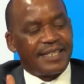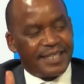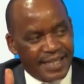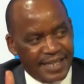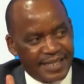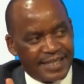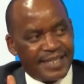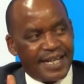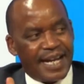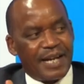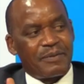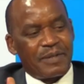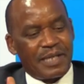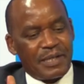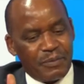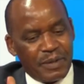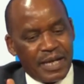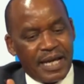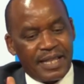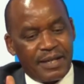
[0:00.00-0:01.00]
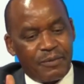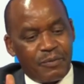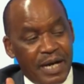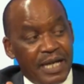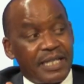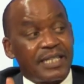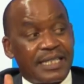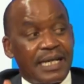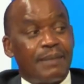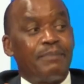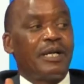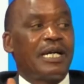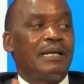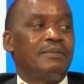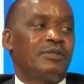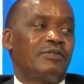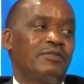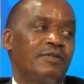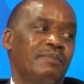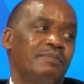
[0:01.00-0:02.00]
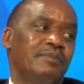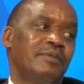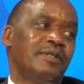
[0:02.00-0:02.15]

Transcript: That's actually where the word chambo comes from.